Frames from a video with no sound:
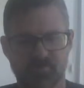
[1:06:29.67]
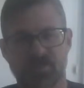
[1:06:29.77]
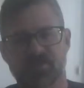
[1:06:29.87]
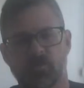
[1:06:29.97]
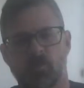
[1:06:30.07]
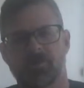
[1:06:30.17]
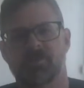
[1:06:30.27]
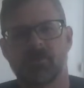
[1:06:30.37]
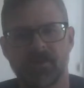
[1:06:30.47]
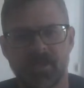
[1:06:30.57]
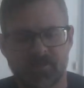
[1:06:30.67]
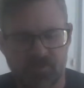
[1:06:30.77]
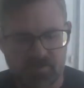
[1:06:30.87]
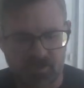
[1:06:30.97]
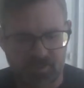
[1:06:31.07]
especially the ones that are in
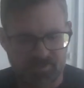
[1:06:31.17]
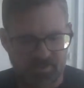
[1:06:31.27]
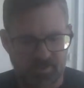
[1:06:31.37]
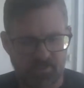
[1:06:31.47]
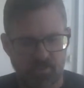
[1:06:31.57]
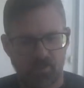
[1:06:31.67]
activation line setting.